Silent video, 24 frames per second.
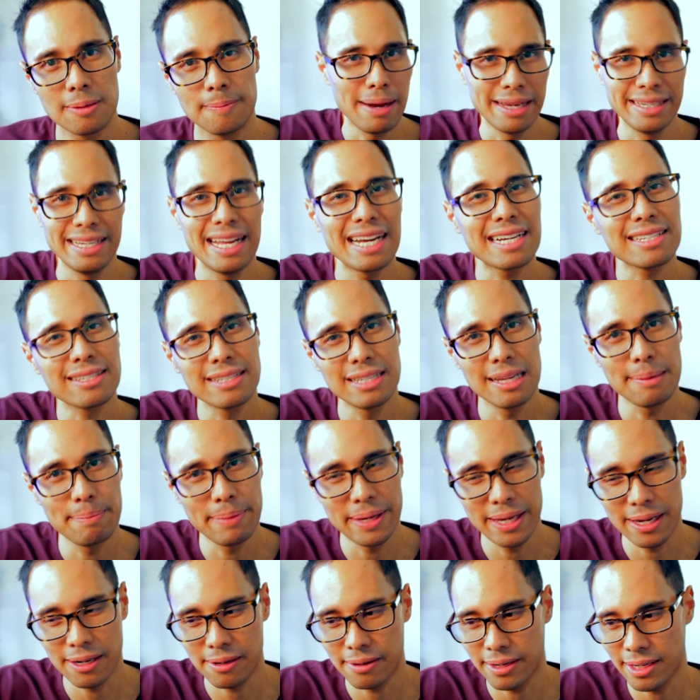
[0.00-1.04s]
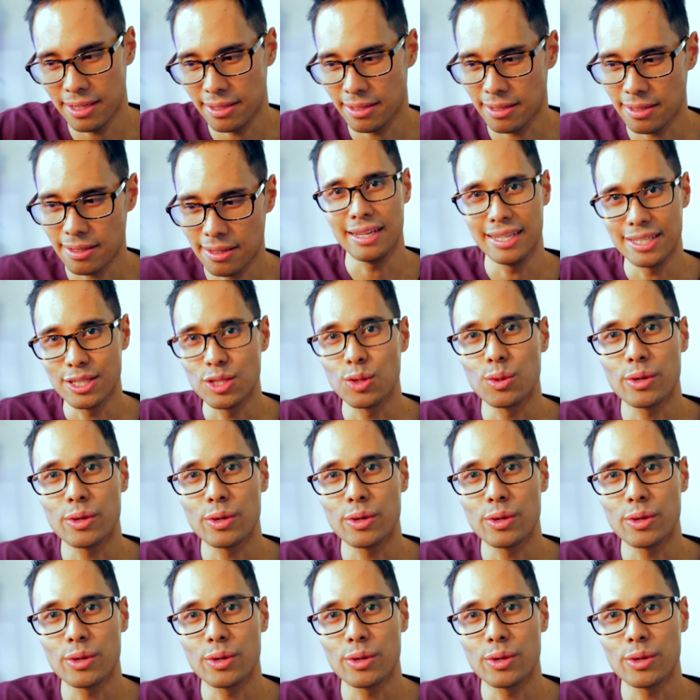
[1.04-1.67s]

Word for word: My next tip here is it's